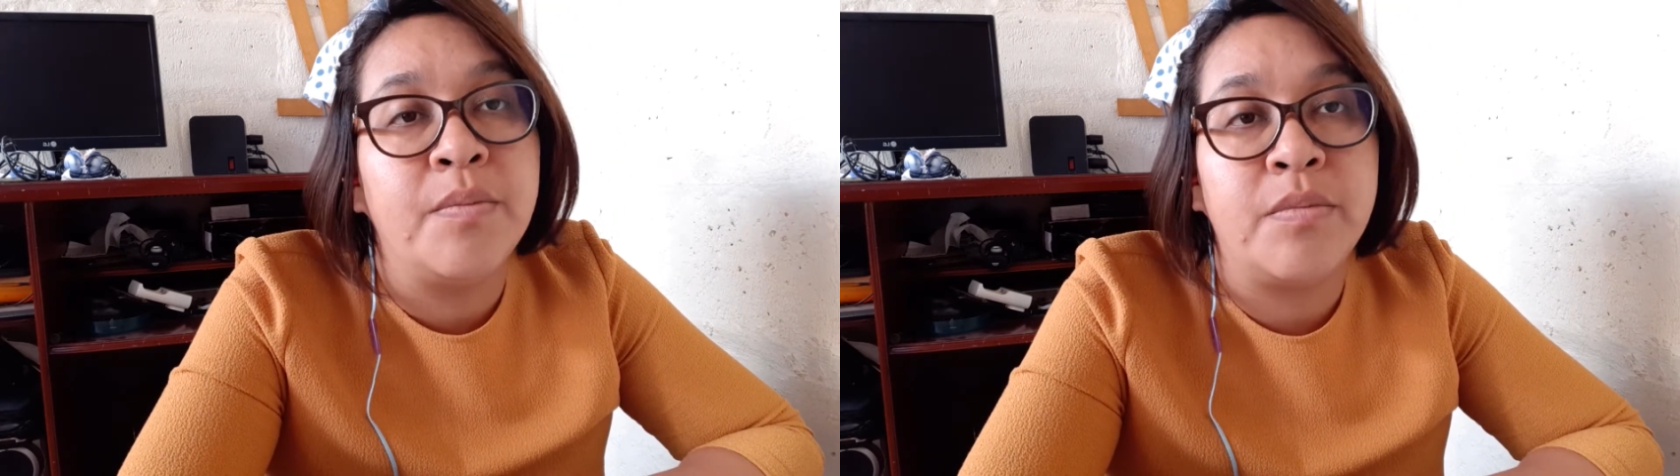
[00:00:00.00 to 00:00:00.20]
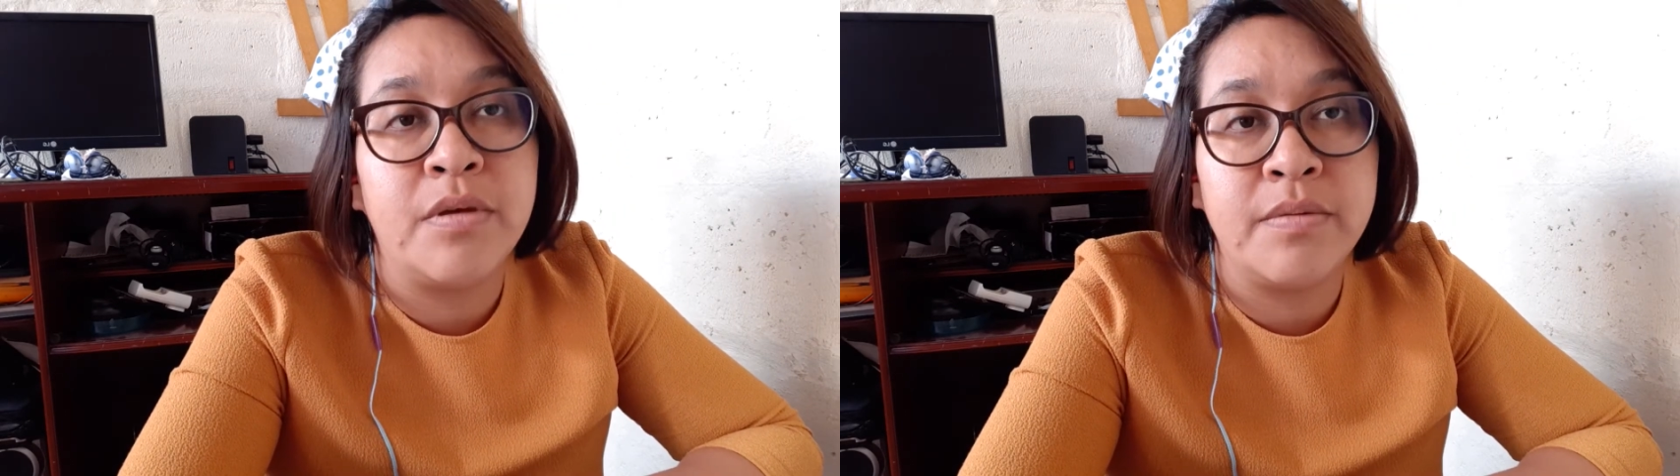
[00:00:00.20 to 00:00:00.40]

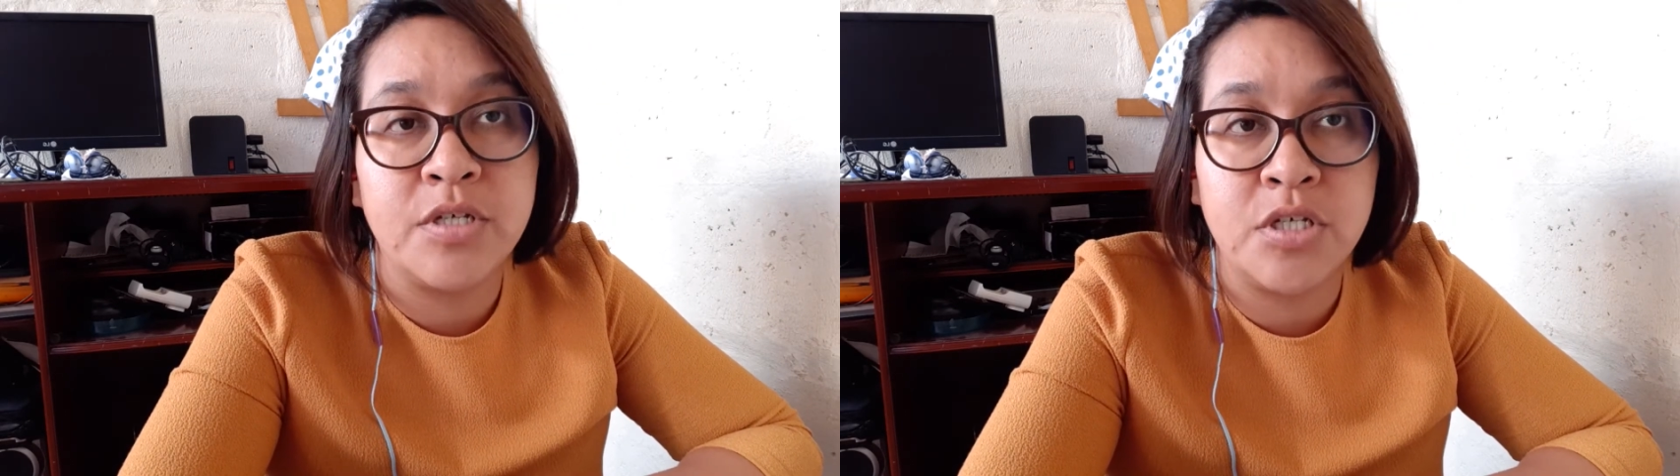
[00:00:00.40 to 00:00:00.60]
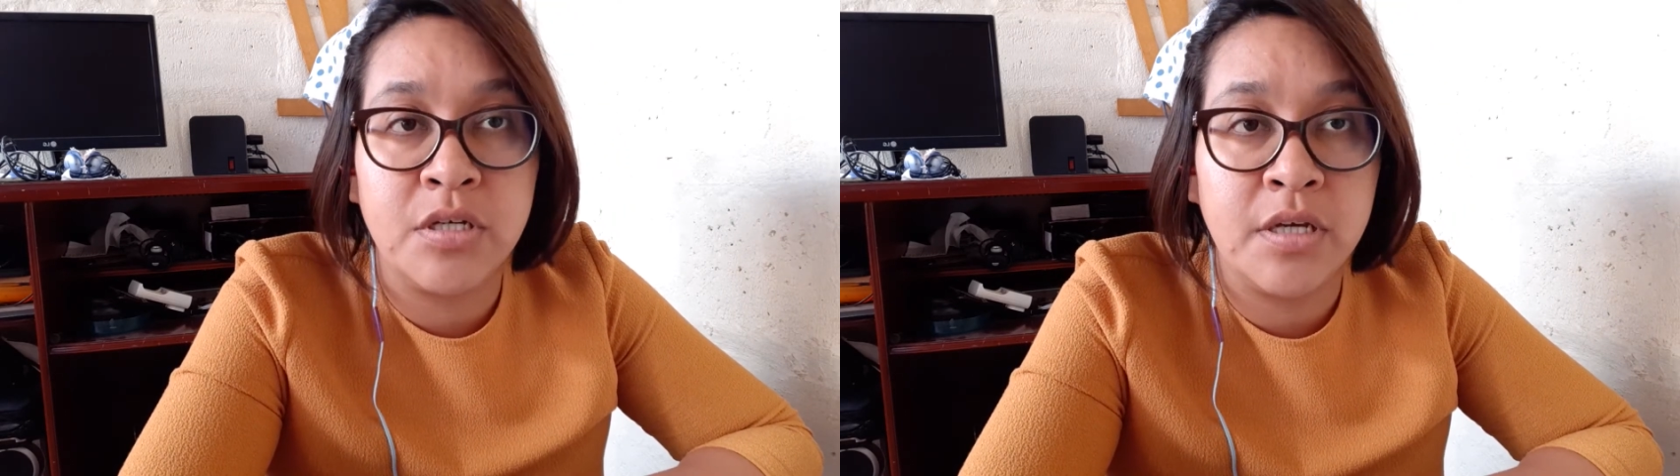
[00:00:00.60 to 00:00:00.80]
Maybe
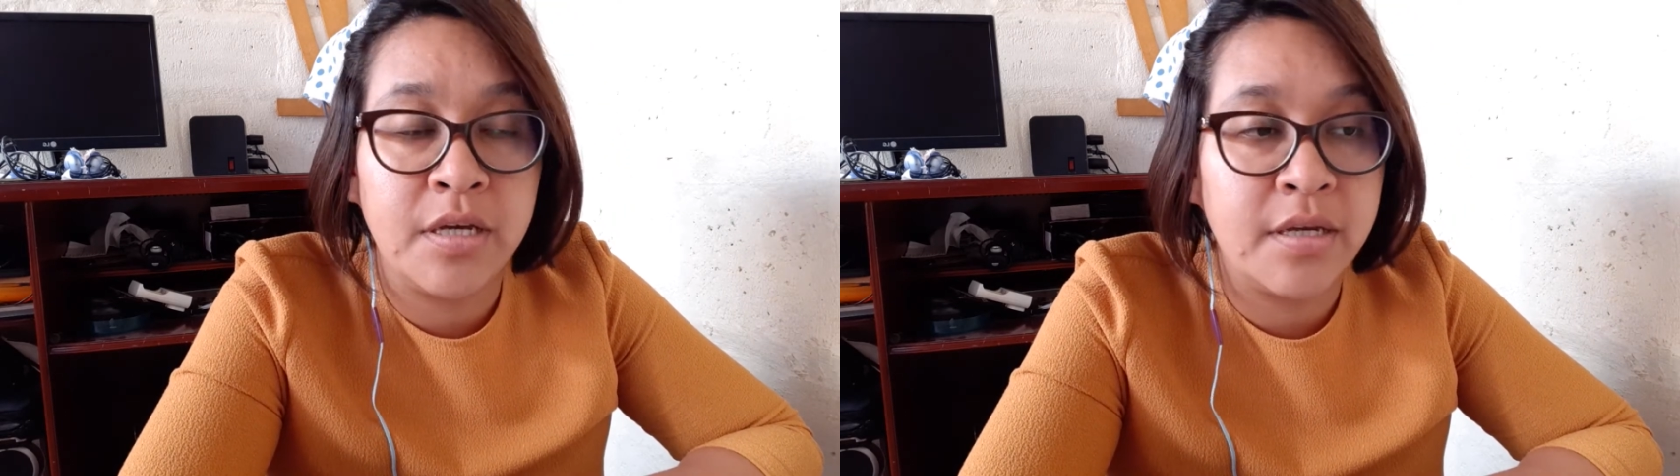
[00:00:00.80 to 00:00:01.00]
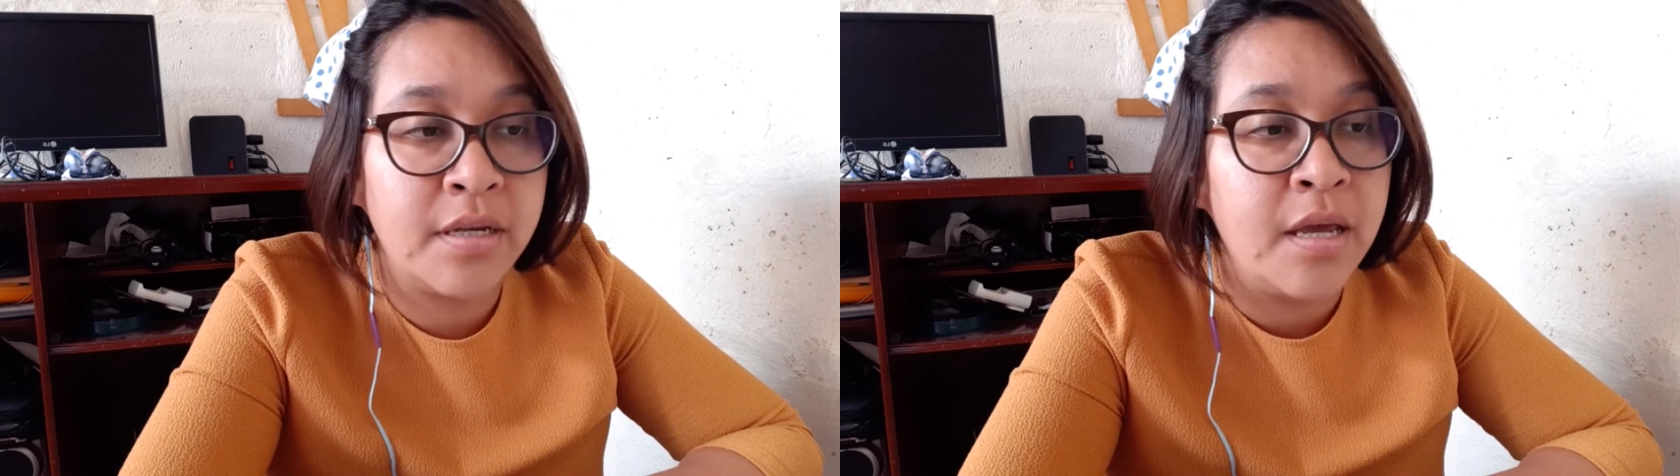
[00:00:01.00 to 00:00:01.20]
she
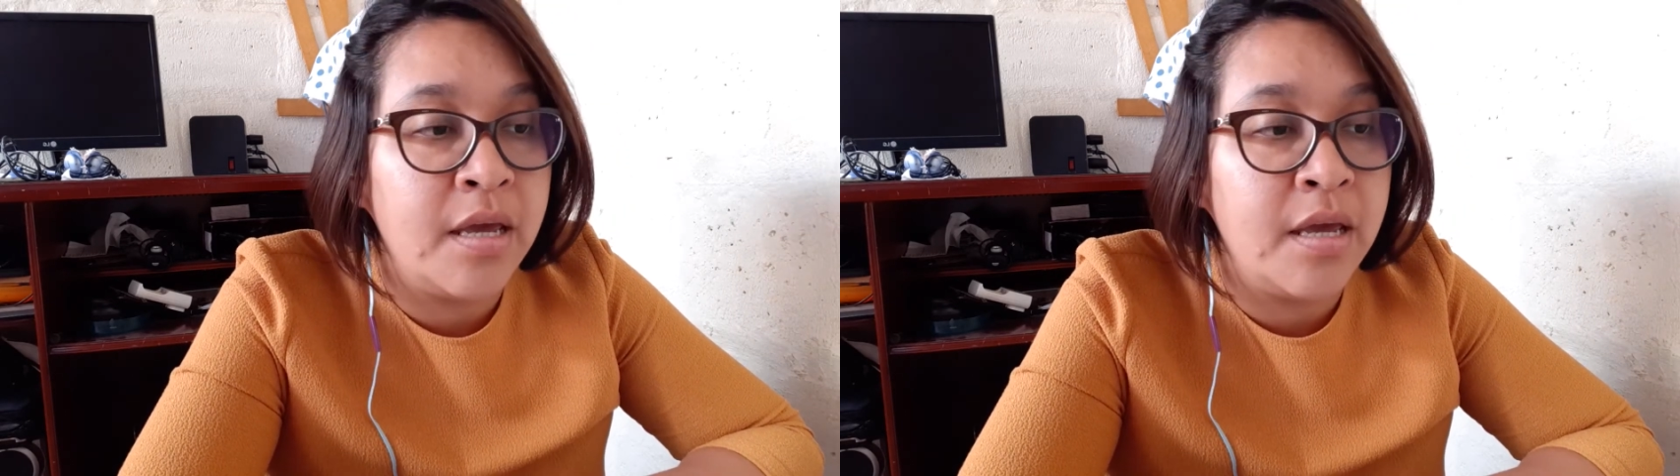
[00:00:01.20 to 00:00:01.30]
can